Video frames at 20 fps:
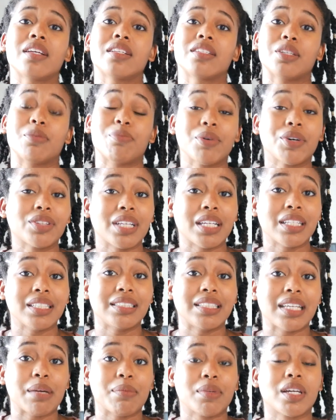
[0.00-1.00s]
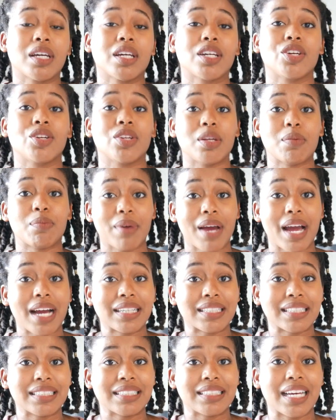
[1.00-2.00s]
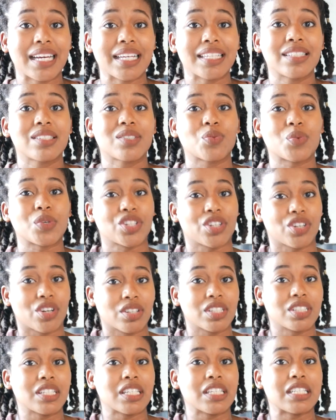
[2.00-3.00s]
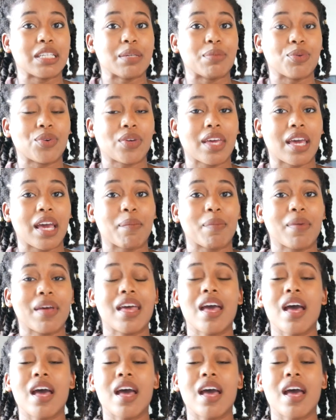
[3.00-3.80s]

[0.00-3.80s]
To build that stamina, you need practice tests, which are on the DAT Bootcamp,